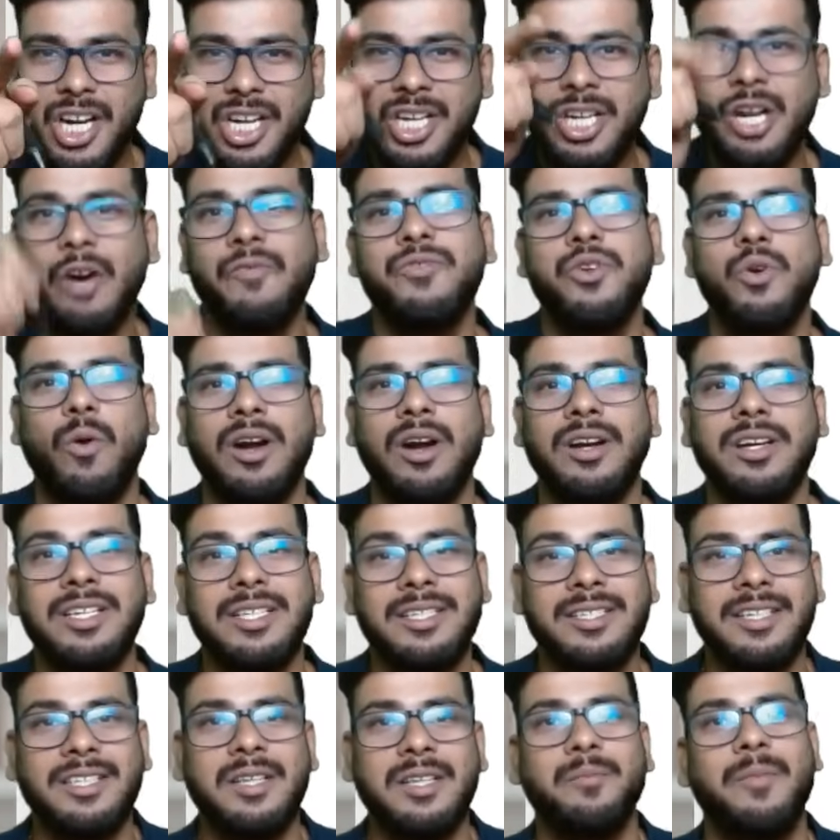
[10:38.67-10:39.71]
Now you
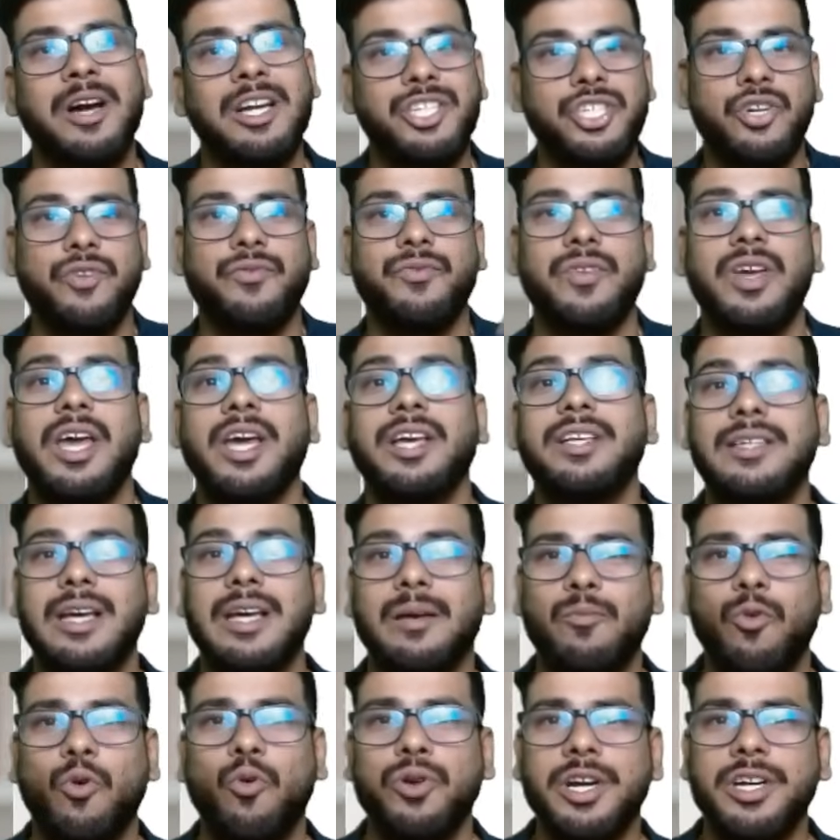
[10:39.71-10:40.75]
understand the magic of
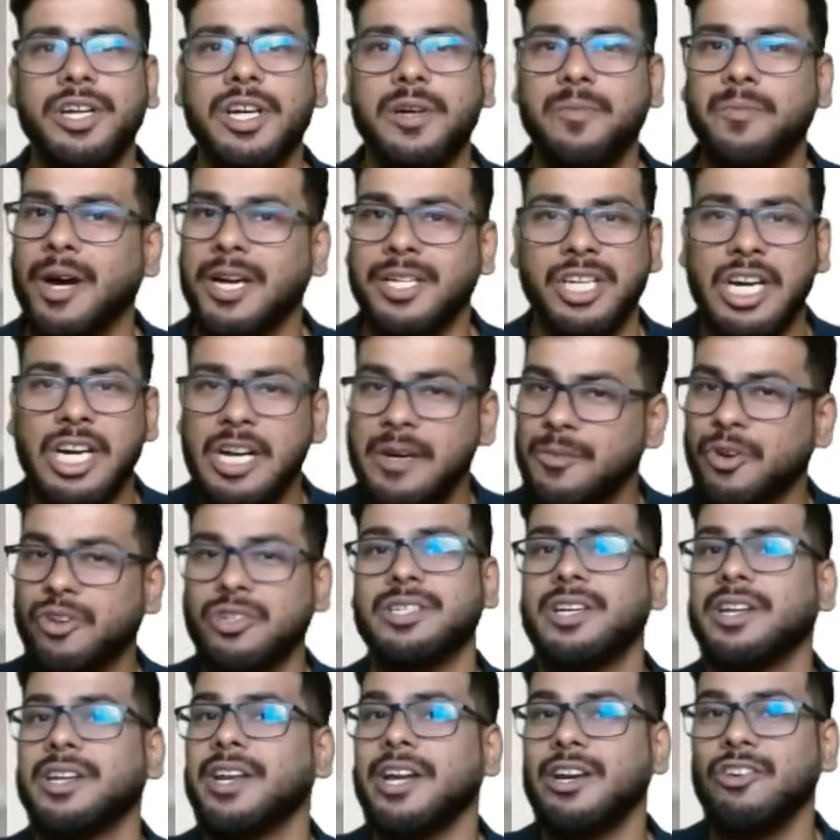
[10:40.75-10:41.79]
exam-oriented batch, because in
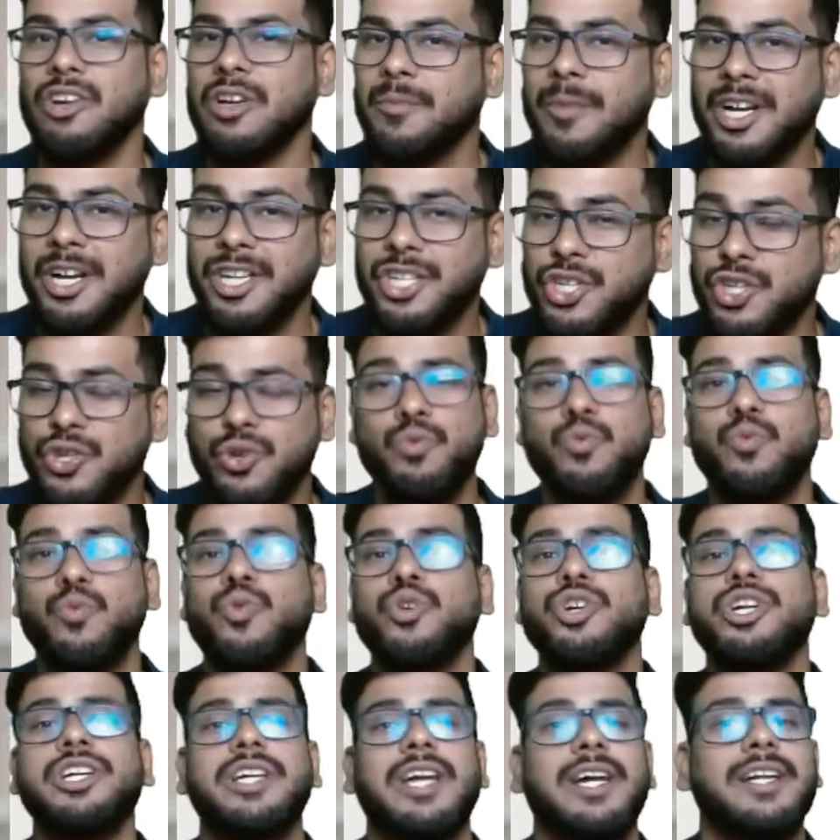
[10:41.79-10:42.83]
a regular batch, you
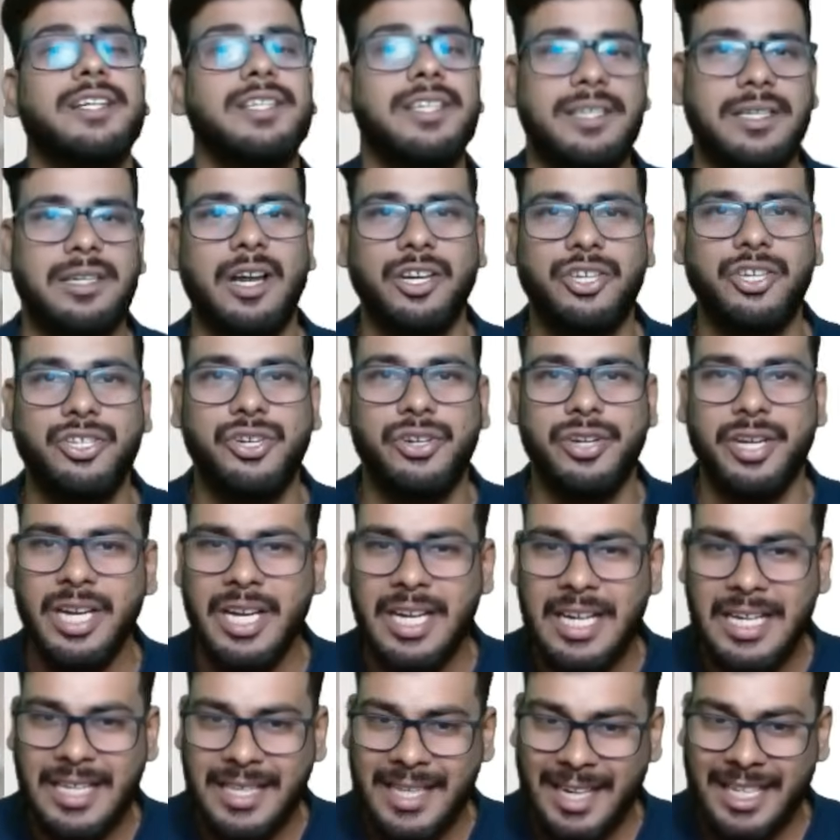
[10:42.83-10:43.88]
wouldn't get this luxury.
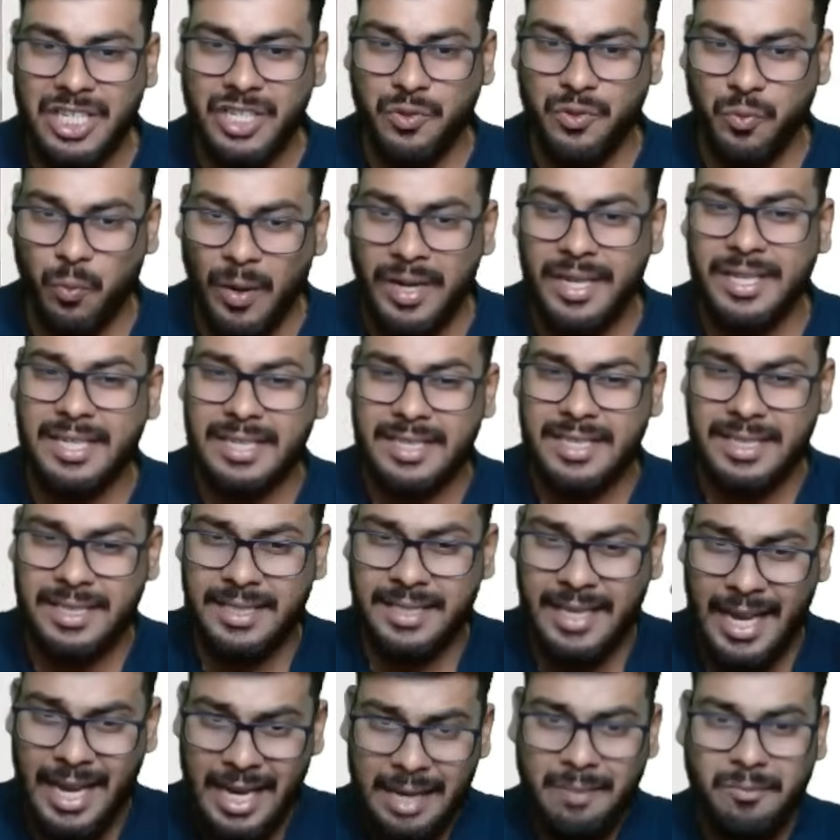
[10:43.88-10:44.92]
That's why the
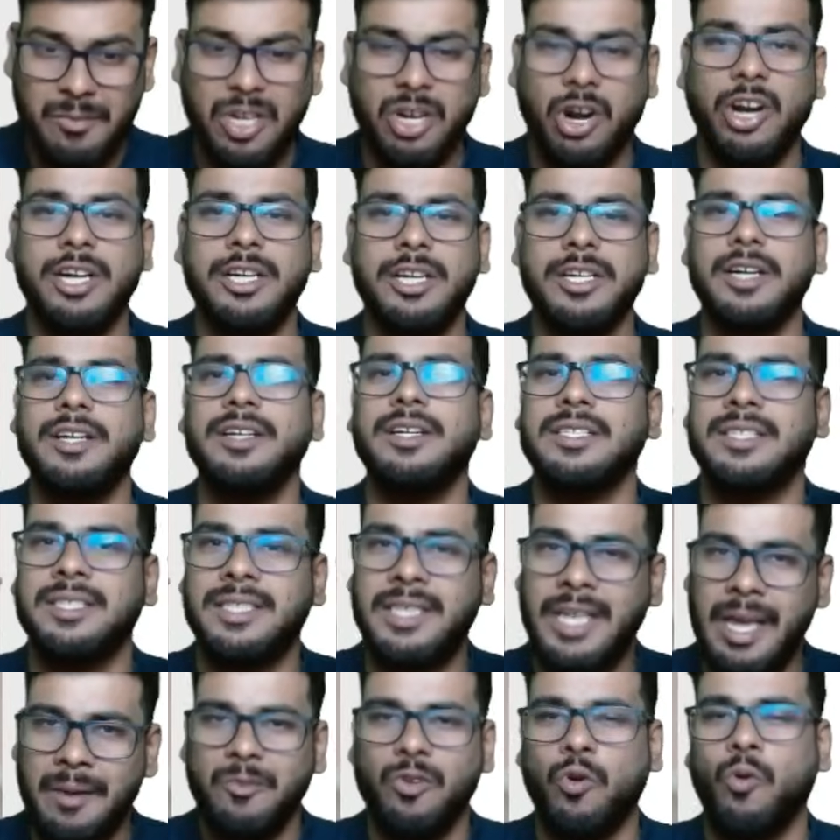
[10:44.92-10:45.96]
same content,
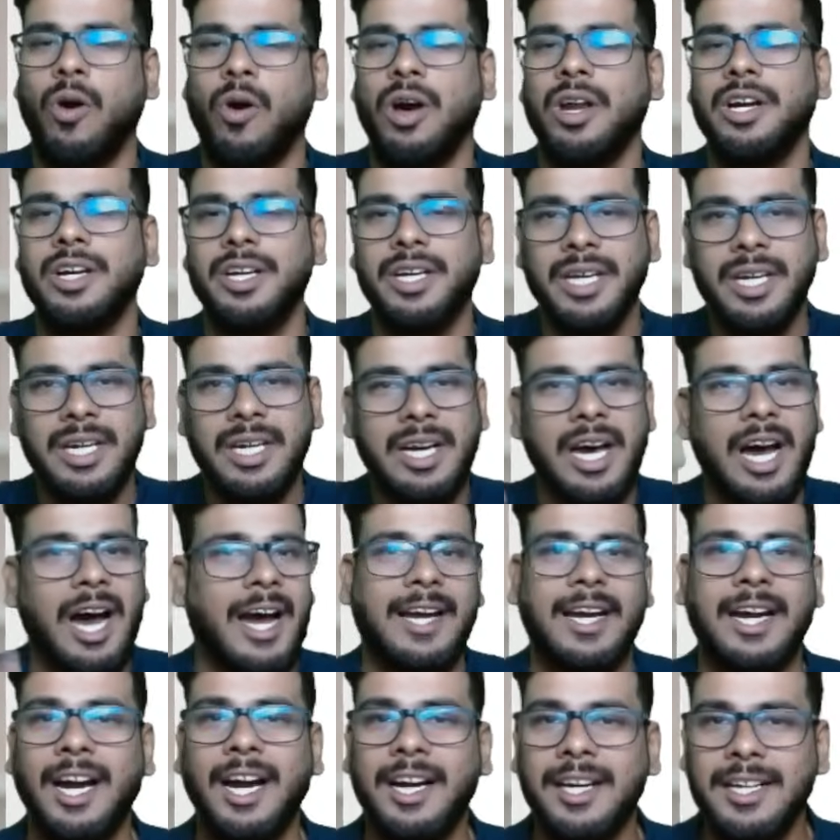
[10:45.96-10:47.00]
same quality, I
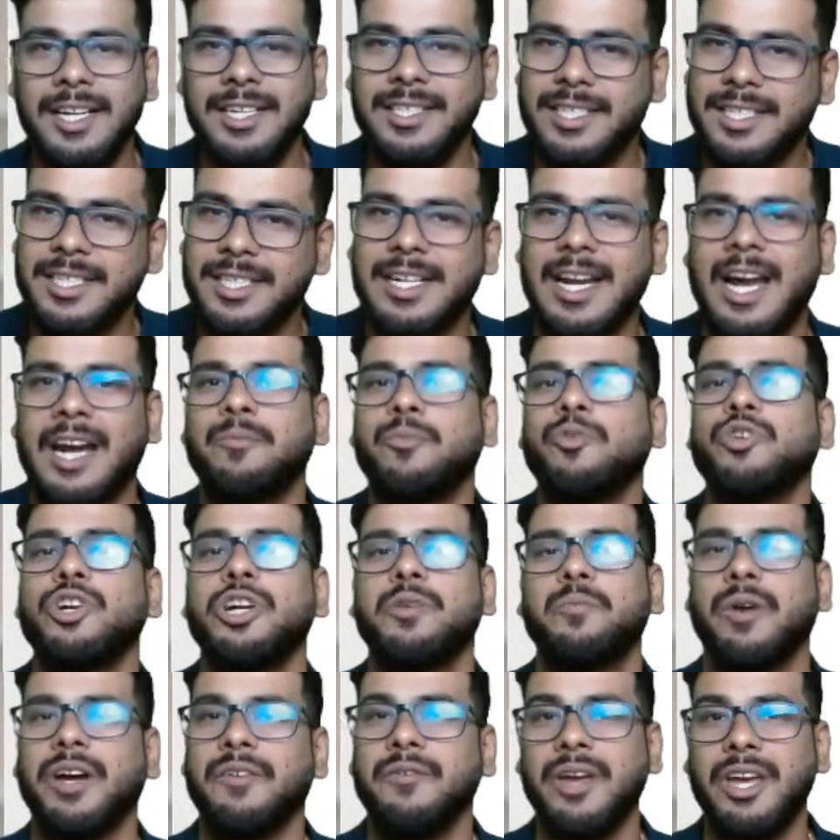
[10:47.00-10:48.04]
condensed it and put it
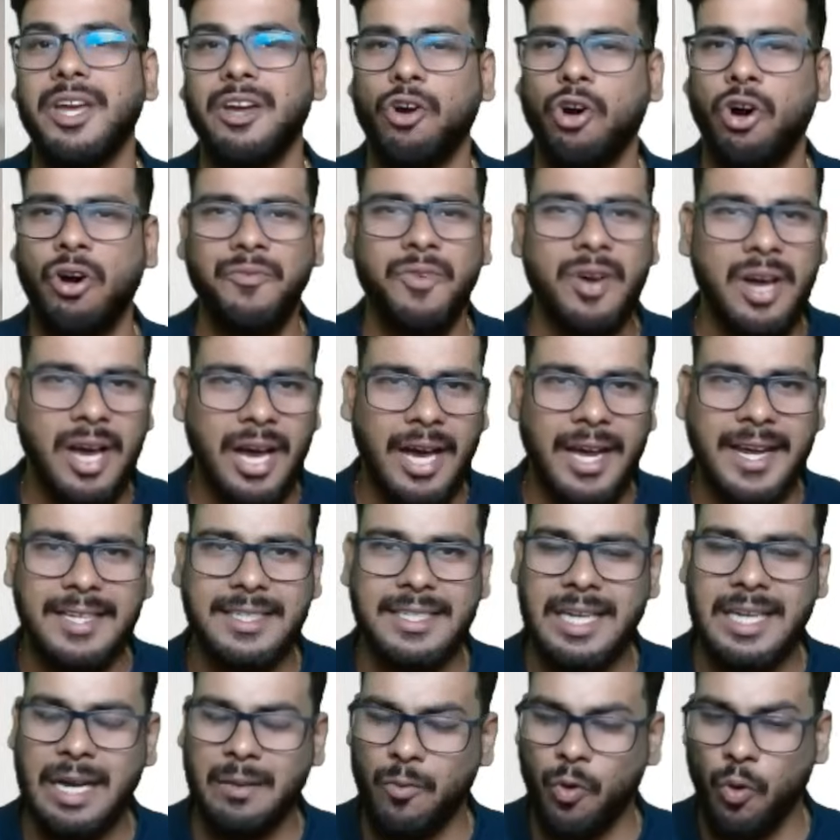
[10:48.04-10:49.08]
by way of an
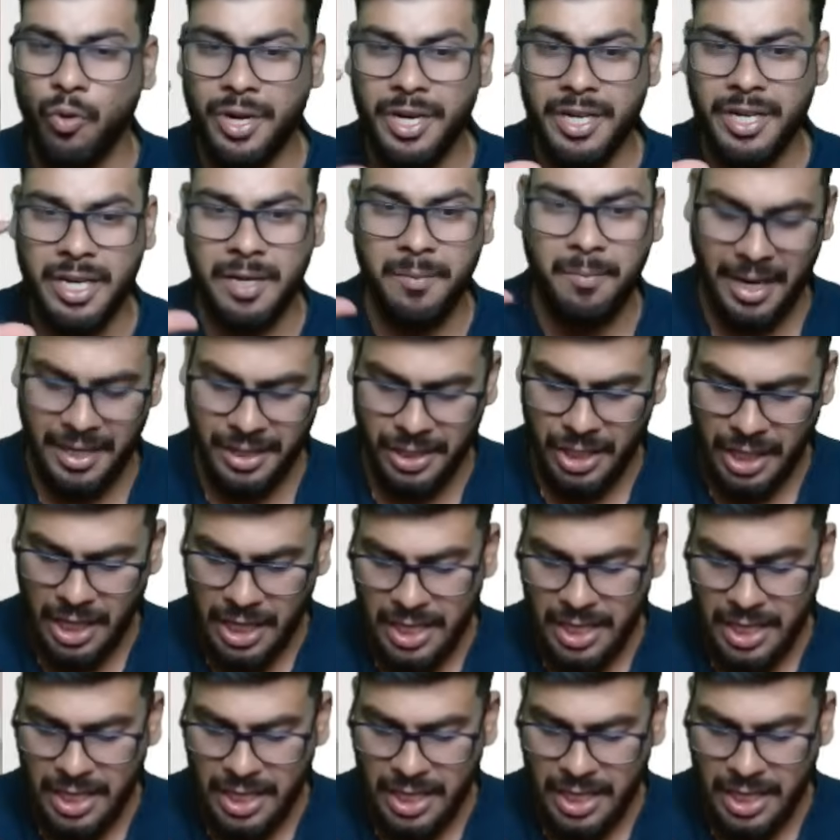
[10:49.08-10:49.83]
exam-oriented batch.